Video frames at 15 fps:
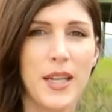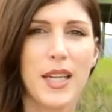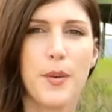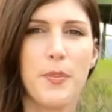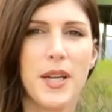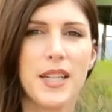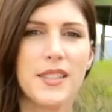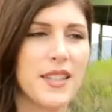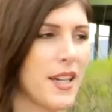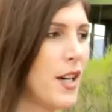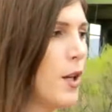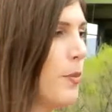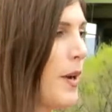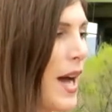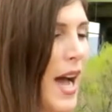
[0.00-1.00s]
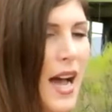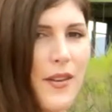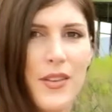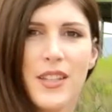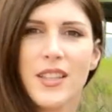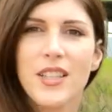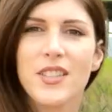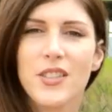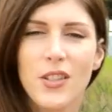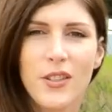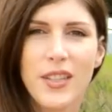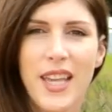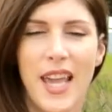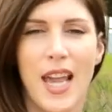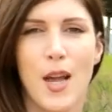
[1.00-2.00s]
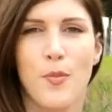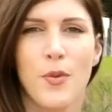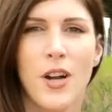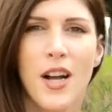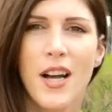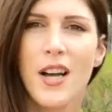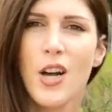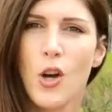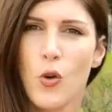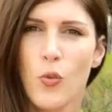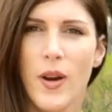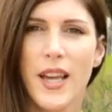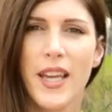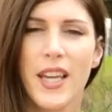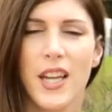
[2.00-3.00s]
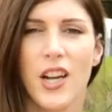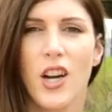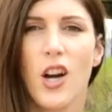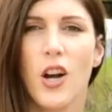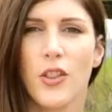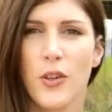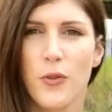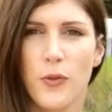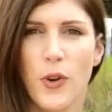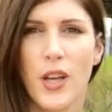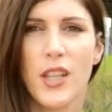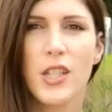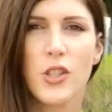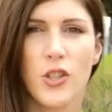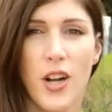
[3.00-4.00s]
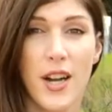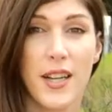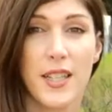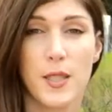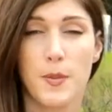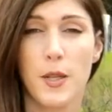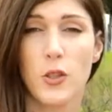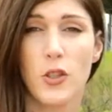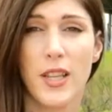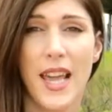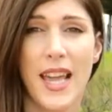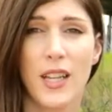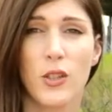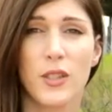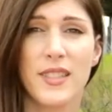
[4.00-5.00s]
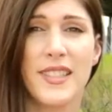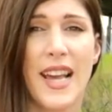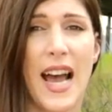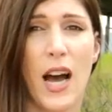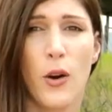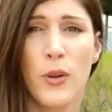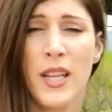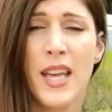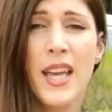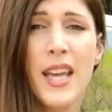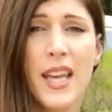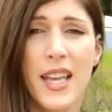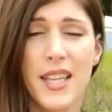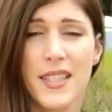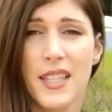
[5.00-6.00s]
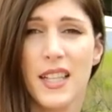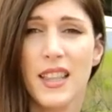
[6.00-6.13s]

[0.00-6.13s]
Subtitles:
like a big deal, but having this little camera right here on the front of the truck, especially angled down, is a